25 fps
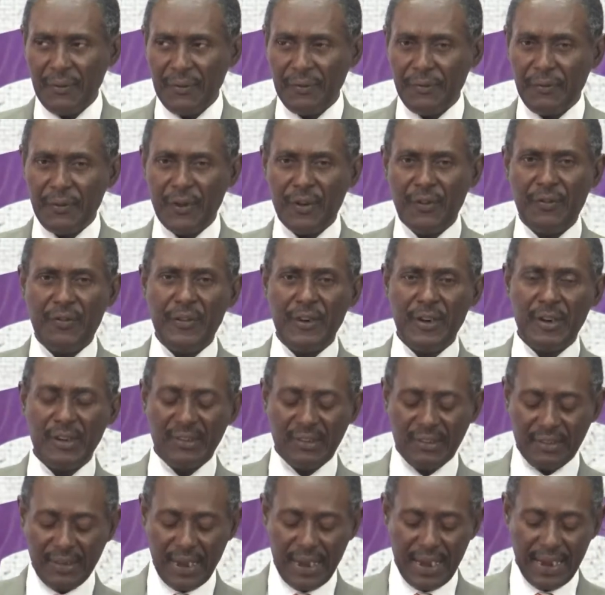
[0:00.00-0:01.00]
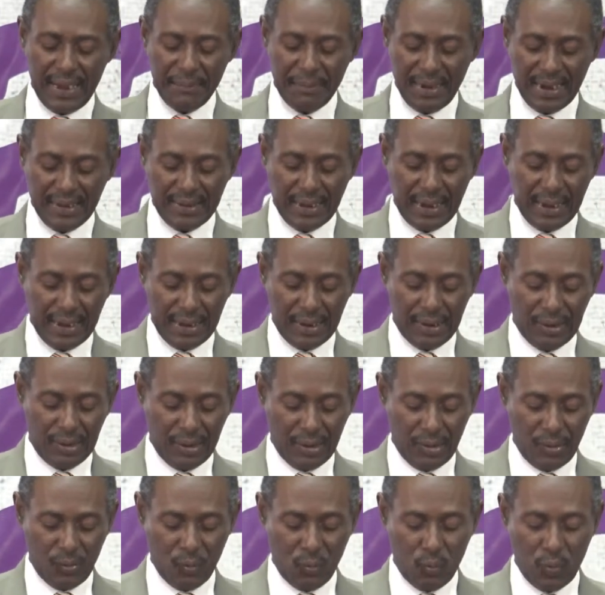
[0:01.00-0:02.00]
For the first time, as I
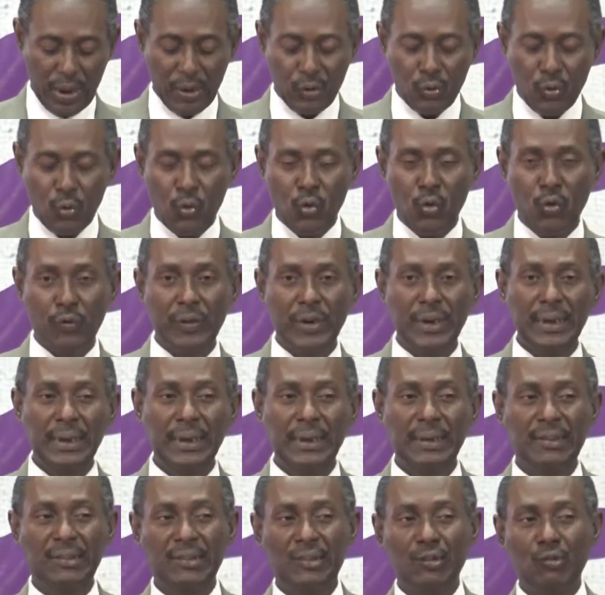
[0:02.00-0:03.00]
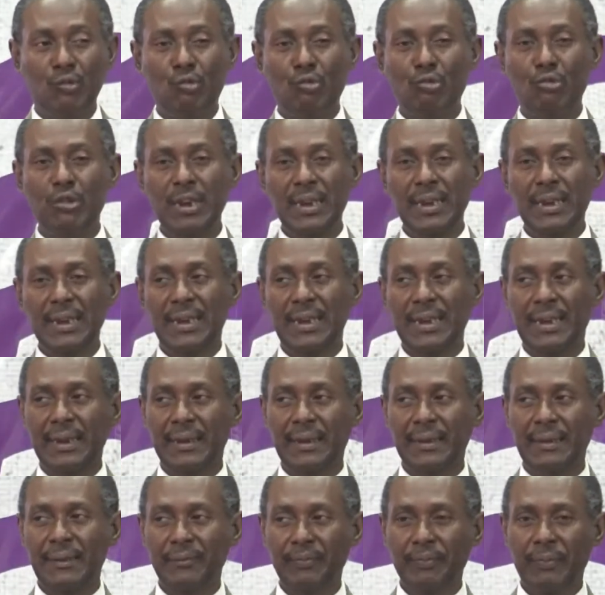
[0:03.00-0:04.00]
went over this
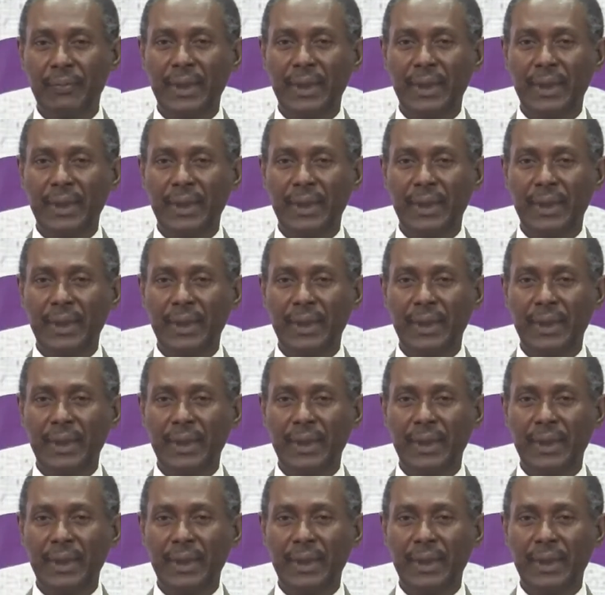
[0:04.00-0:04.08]
reading,